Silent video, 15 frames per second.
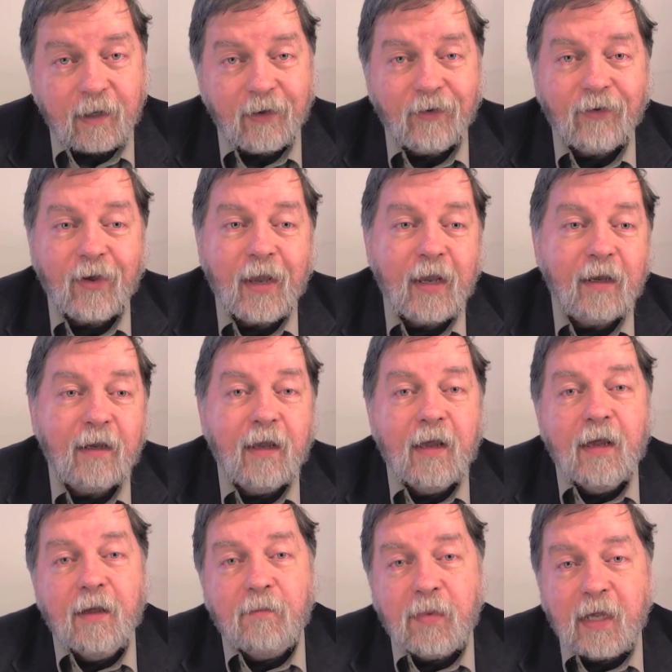He's saying,
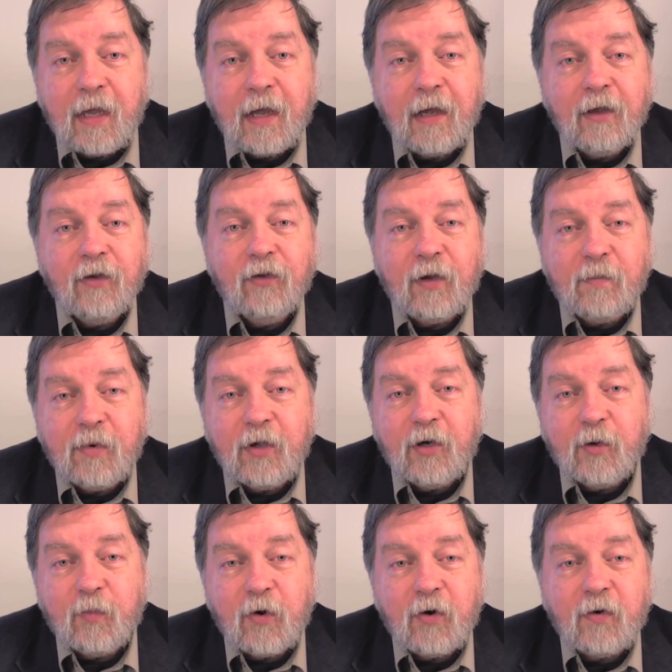because
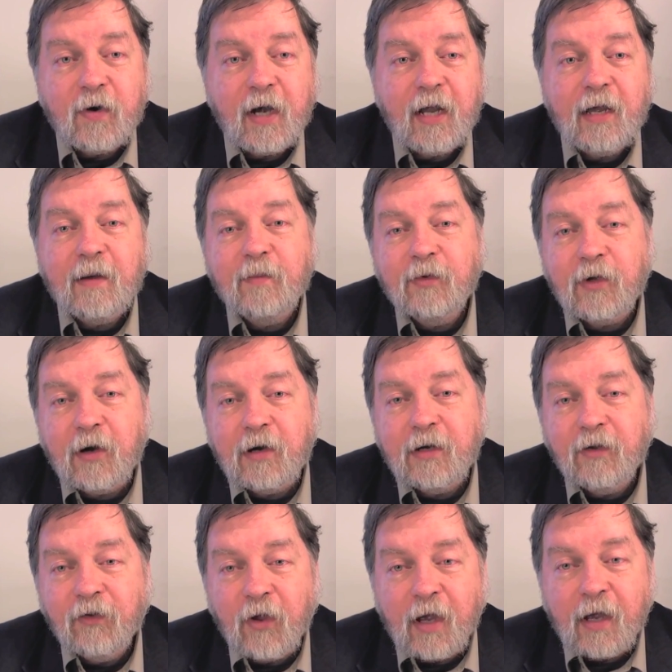computer programs are
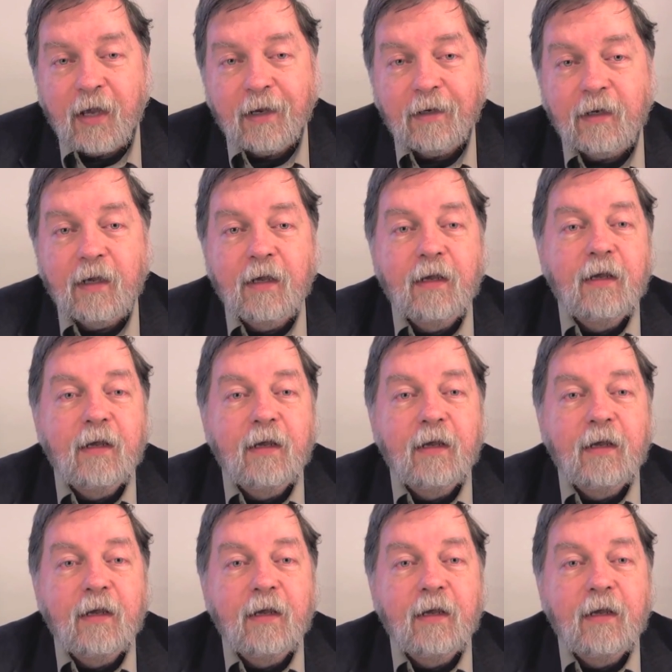designed,